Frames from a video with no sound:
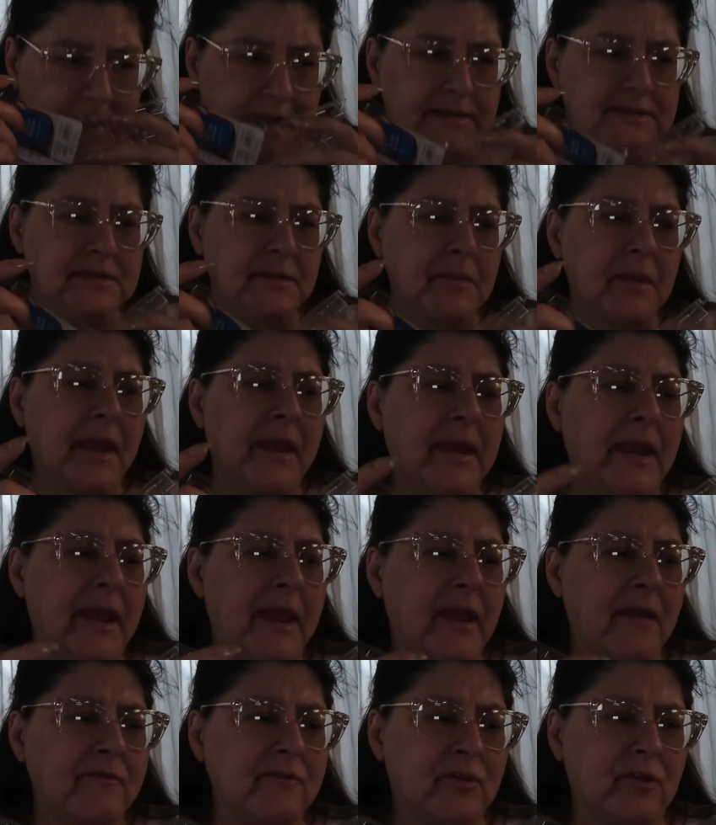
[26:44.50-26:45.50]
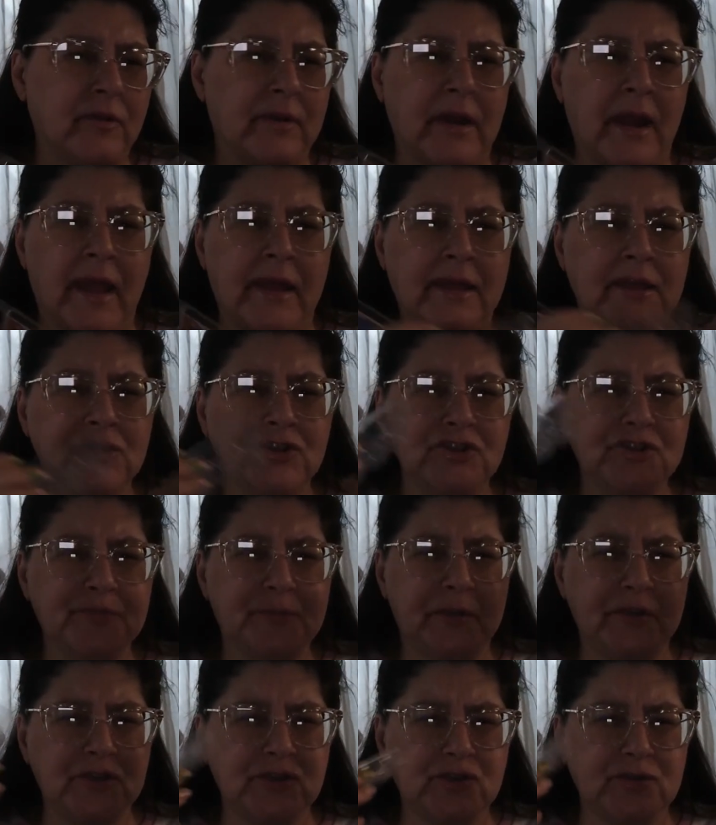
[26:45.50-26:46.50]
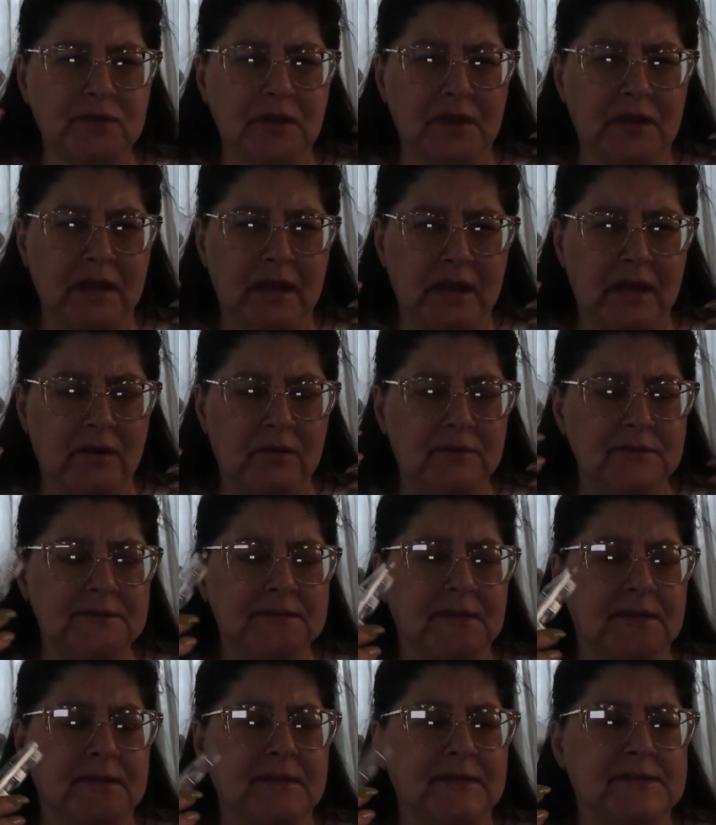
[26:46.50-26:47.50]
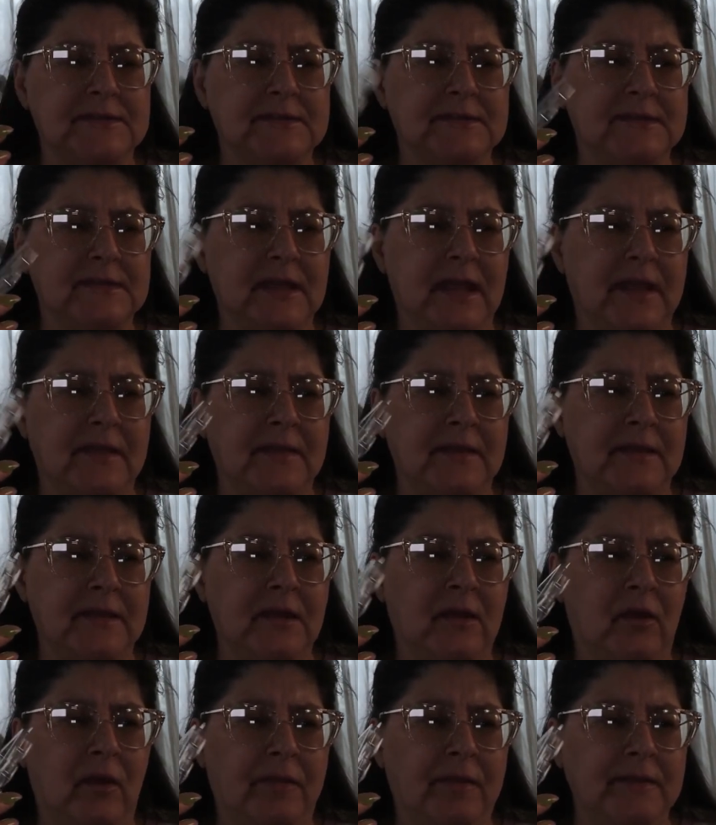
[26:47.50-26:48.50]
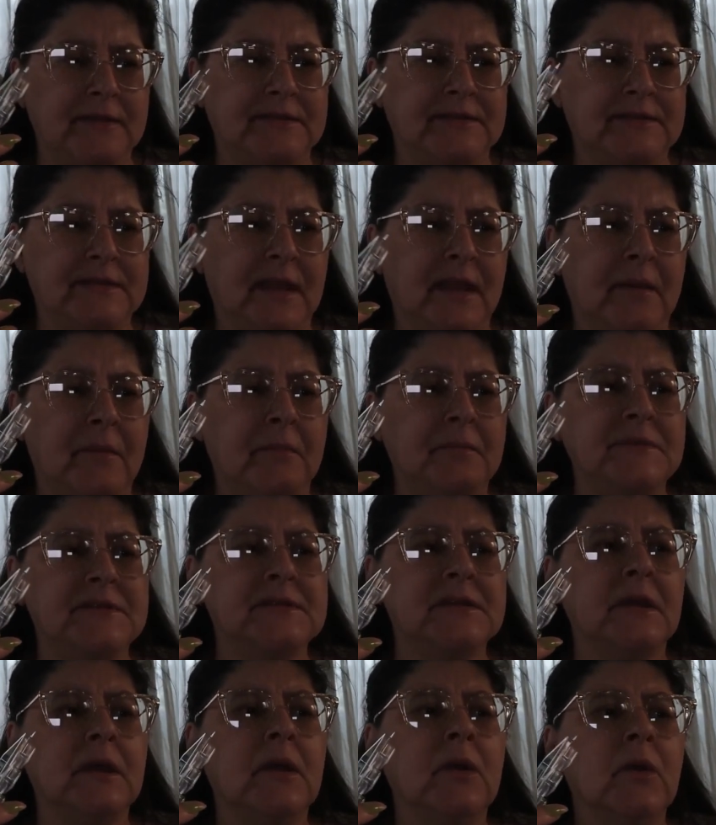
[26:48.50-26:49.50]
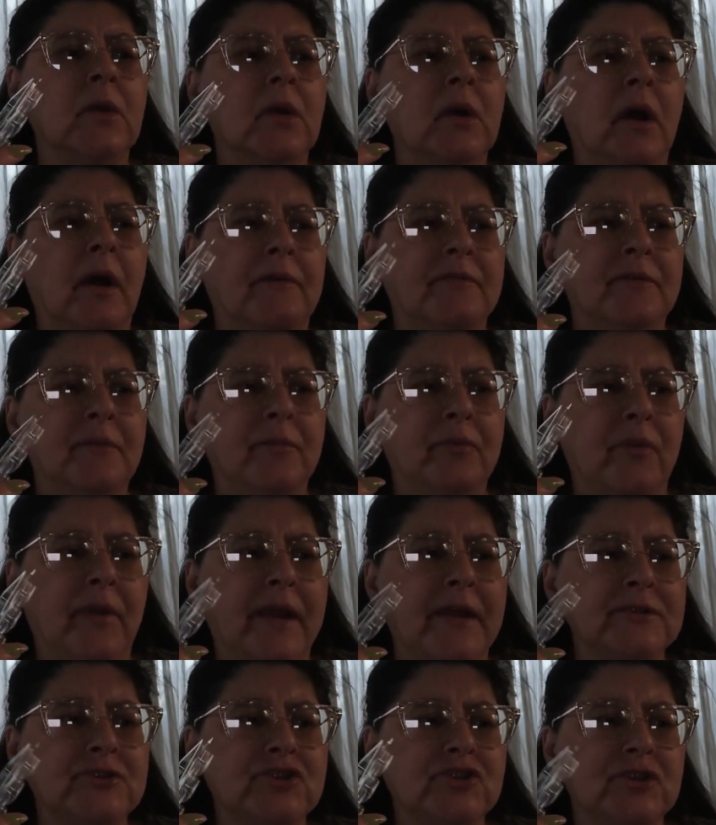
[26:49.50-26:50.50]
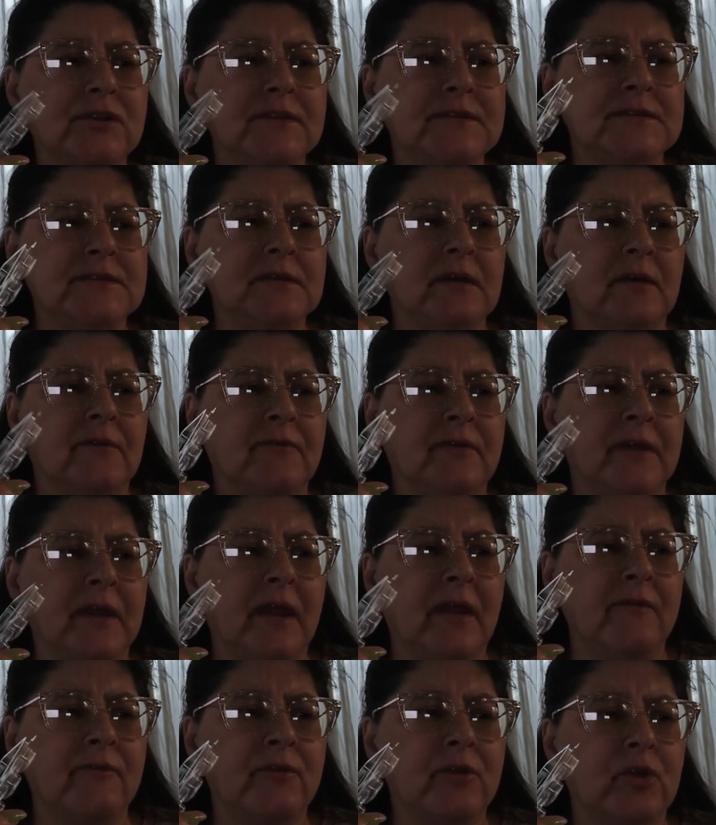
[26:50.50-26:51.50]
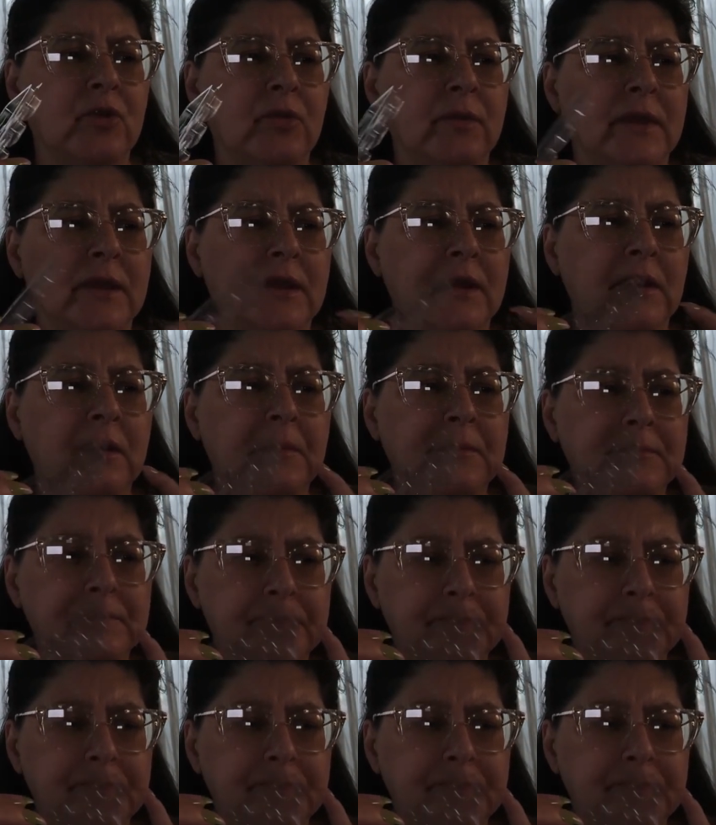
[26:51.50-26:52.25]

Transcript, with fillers: It's some kind of evergreen. I could just picture the needles and the, and the, on the stems of the branches of an evergreen.